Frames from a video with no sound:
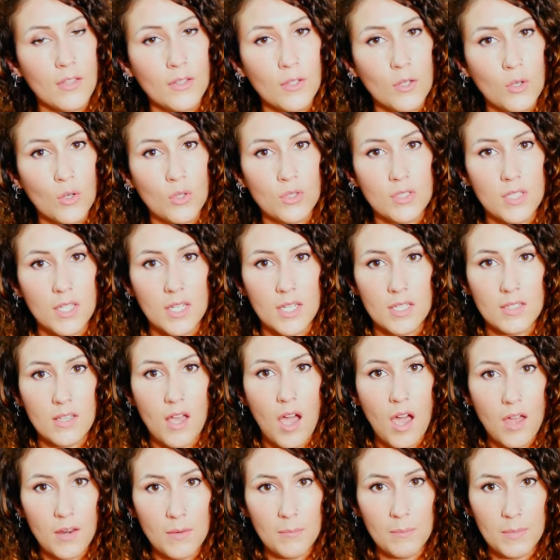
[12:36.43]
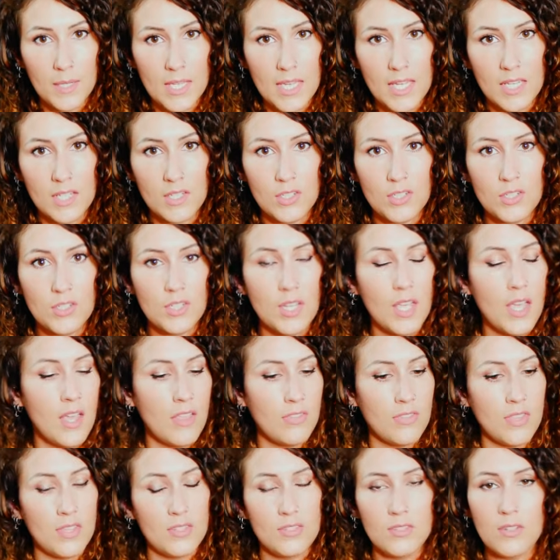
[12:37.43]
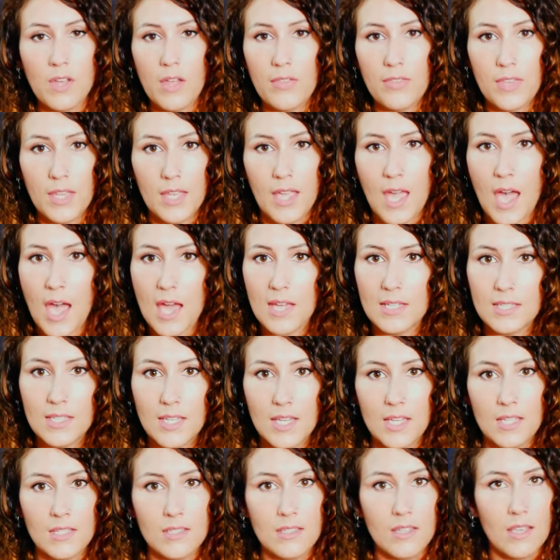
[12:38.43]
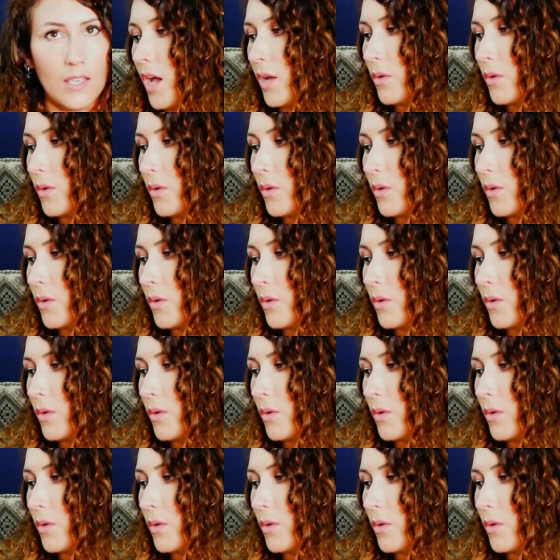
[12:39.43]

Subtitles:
The cotton is unbleached. There's nothing added.